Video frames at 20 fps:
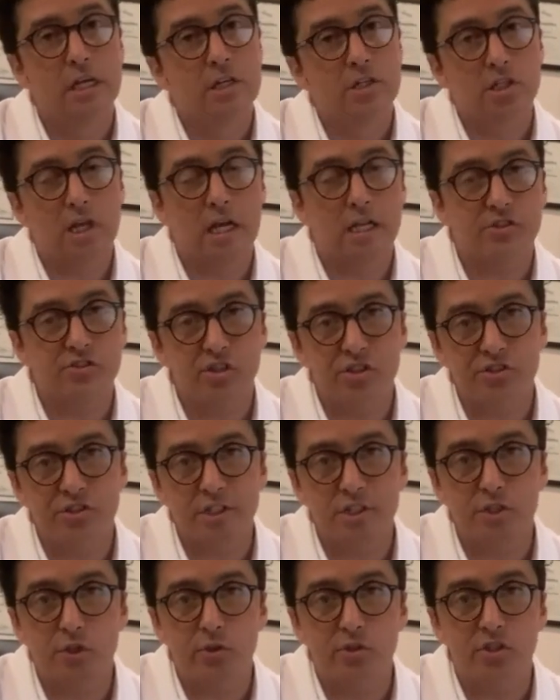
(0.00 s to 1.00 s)
So I'll
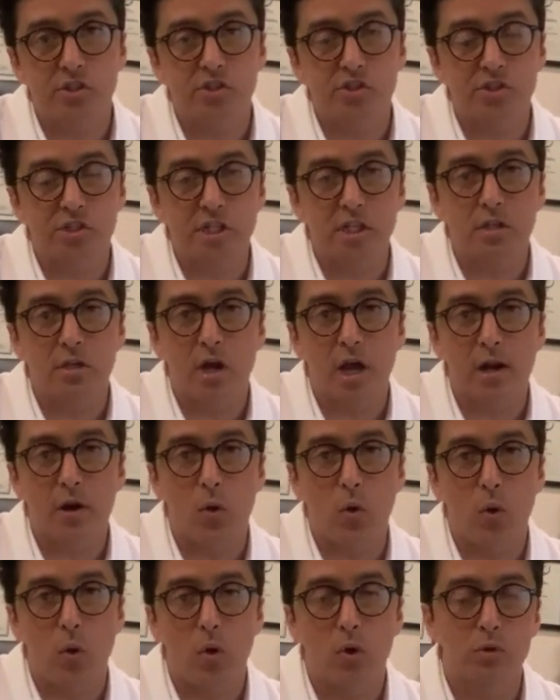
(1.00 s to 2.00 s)
suggest using steel
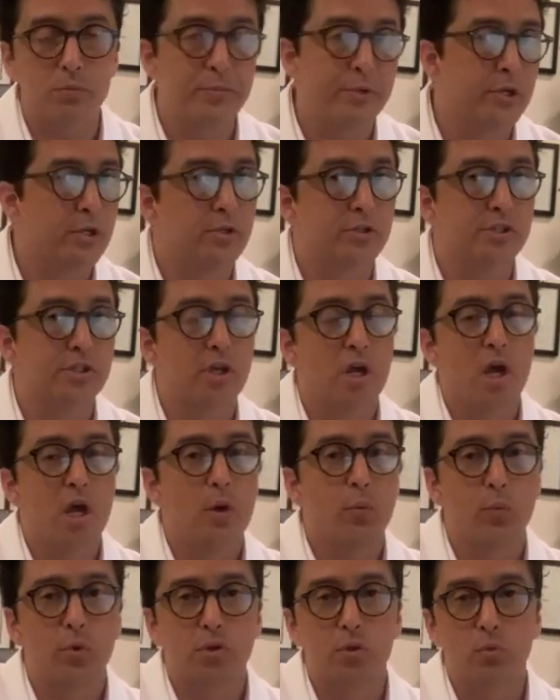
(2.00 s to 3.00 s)
cut oatmeals
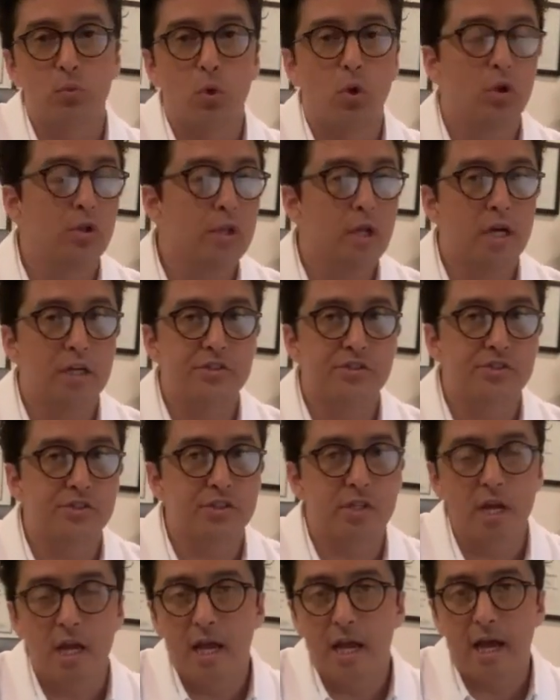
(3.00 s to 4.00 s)
with
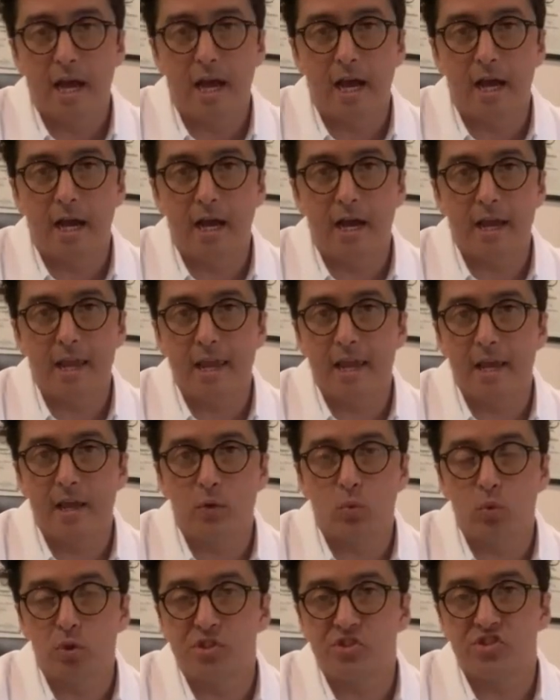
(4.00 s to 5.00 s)
walnuts
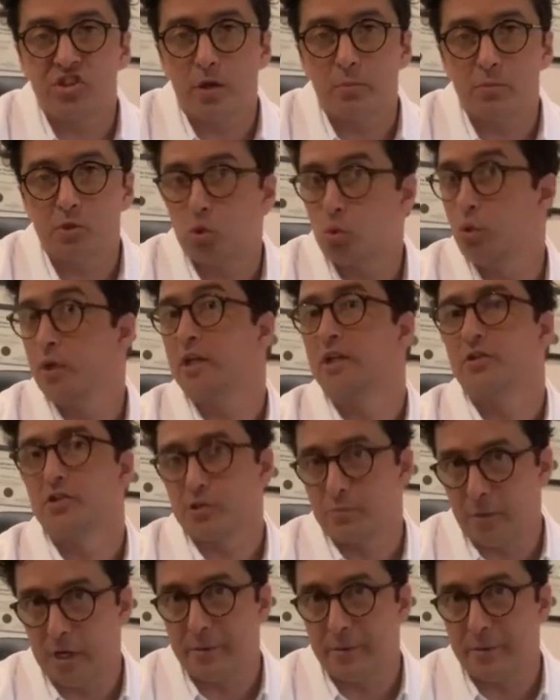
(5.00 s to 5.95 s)
and with some sweeteners